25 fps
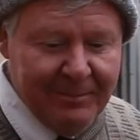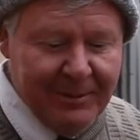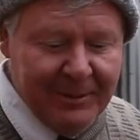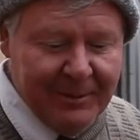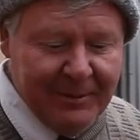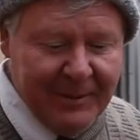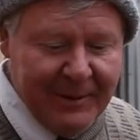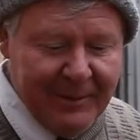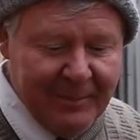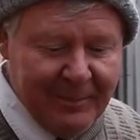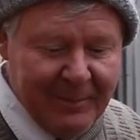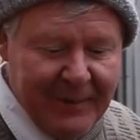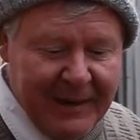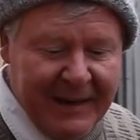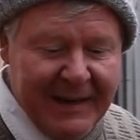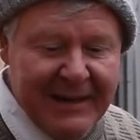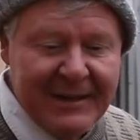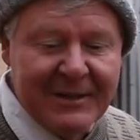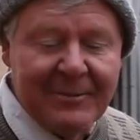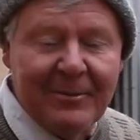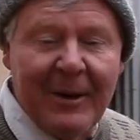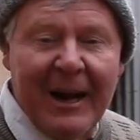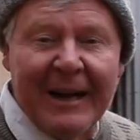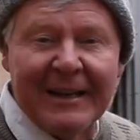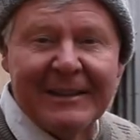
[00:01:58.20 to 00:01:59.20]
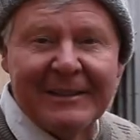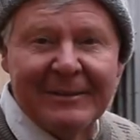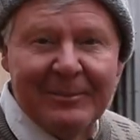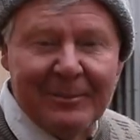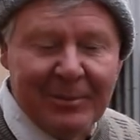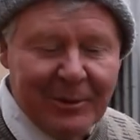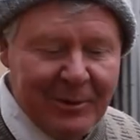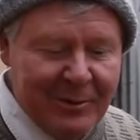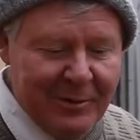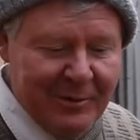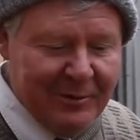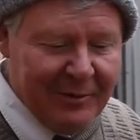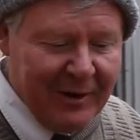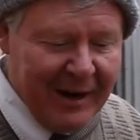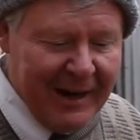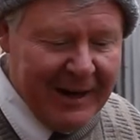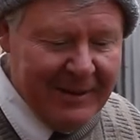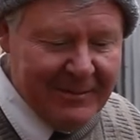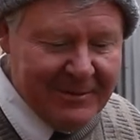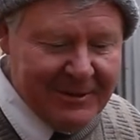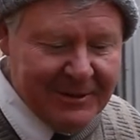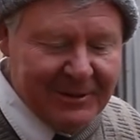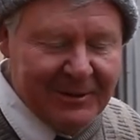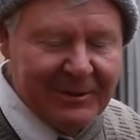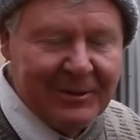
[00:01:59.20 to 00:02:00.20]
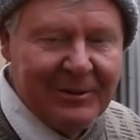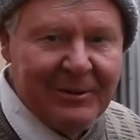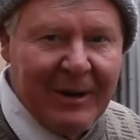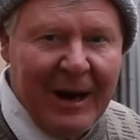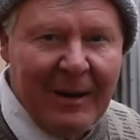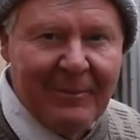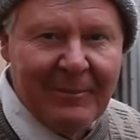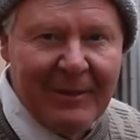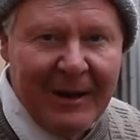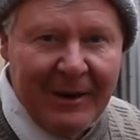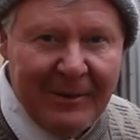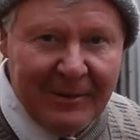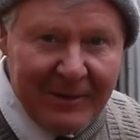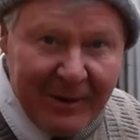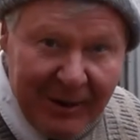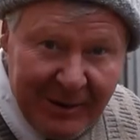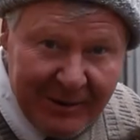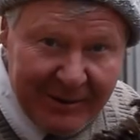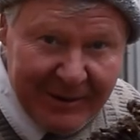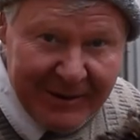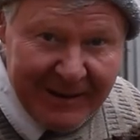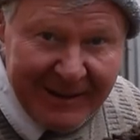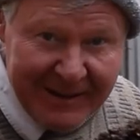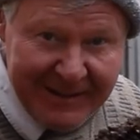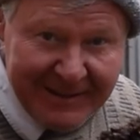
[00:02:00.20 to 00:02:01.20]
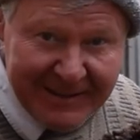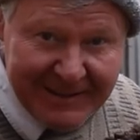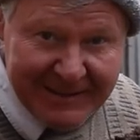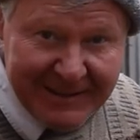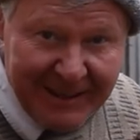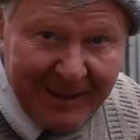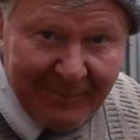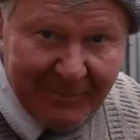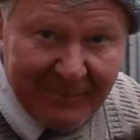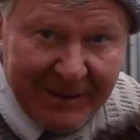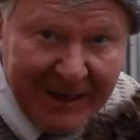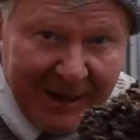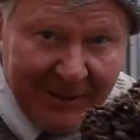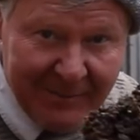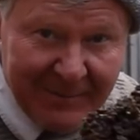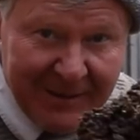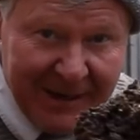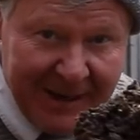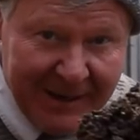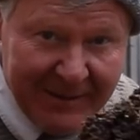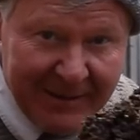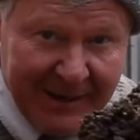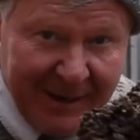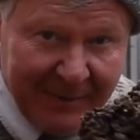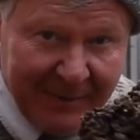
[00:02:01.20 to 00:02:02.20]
bloomin' beeswax and brood frames and crap, they'll know that in the slum gum you end